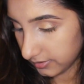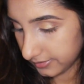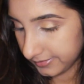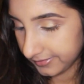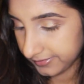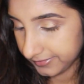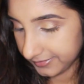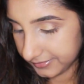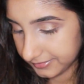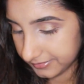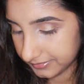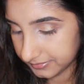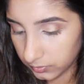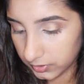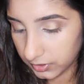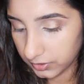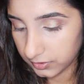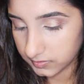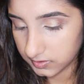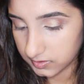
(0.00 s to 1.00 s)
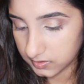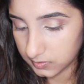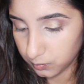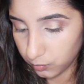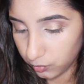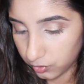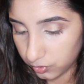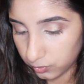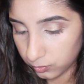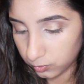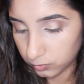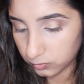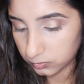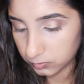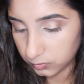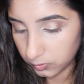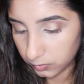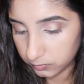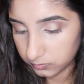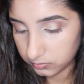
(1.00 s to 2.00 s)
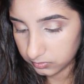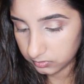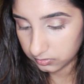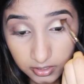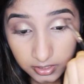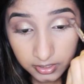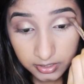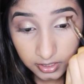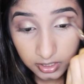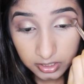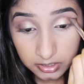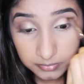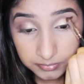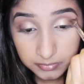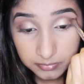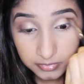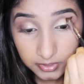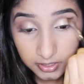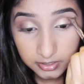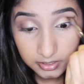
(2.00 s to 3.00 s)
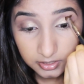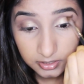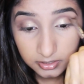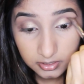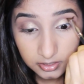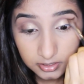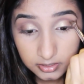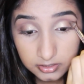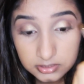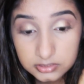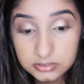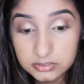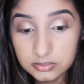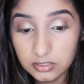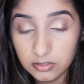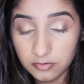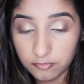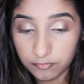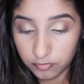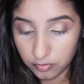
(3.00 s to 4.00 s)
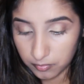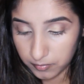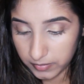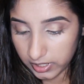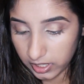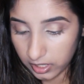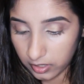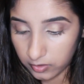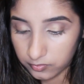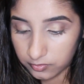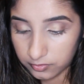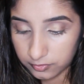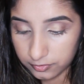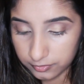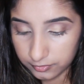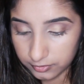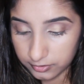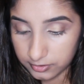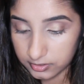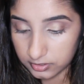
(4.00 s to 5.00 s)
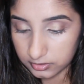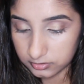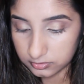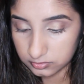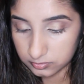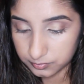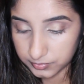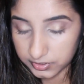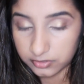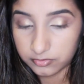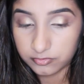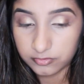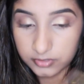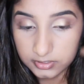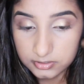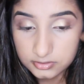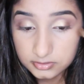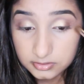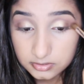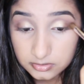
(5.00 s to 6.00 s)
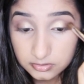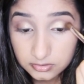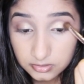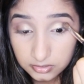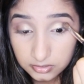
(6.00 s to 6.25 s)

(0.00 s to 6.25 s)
Yeah, only because it's more cool tone. And I'll be blending this from my outer third into my crease.